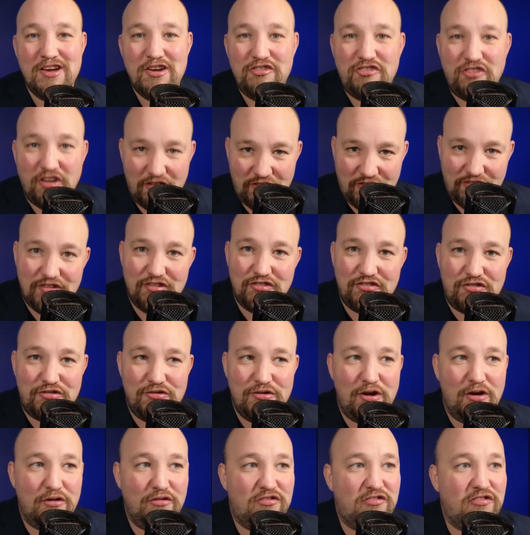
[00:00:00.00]
justin
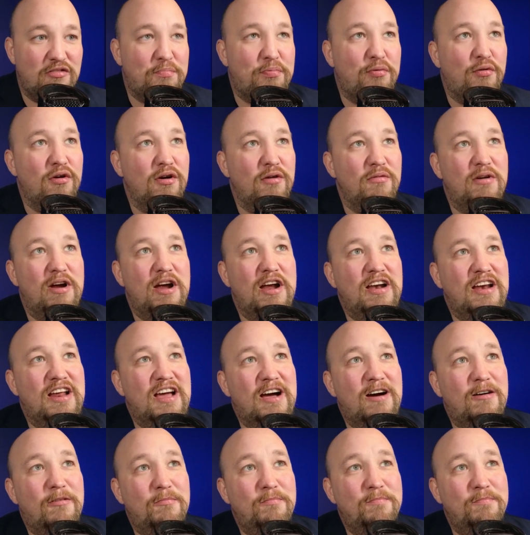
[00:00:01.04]
trudeau's support right now